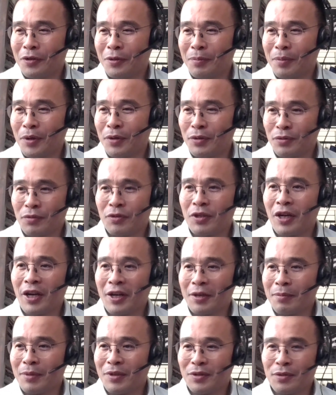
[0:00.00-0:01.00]
post
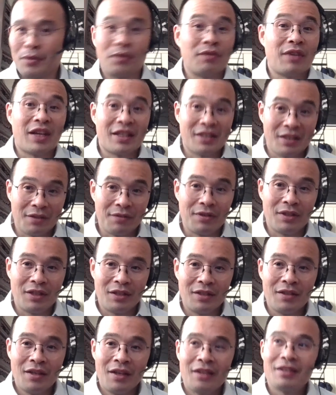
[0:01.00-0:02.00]
retirement sort of
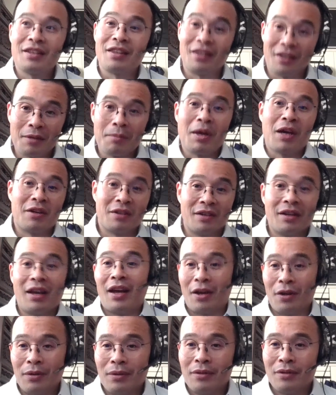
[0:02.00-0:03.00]
activity to think about it
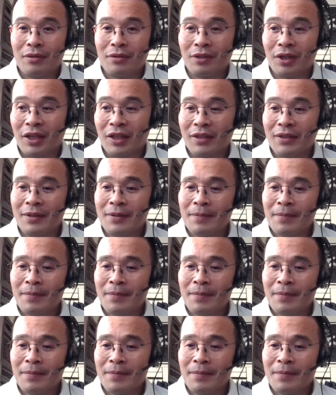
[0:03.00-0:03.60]
now, right?